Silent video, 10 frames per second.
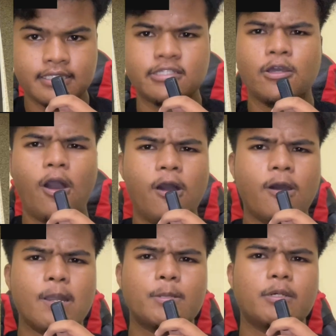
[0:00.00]
it's
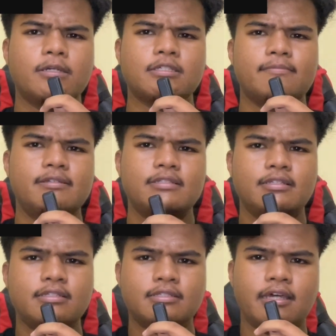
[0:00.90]
gone for some reason,
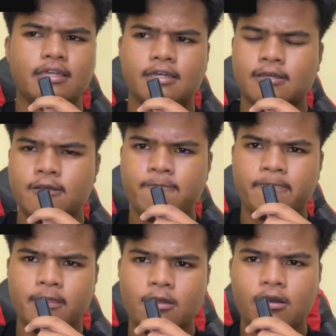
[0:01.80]
it's just like
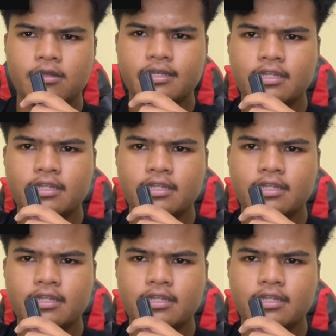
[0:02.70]
gone.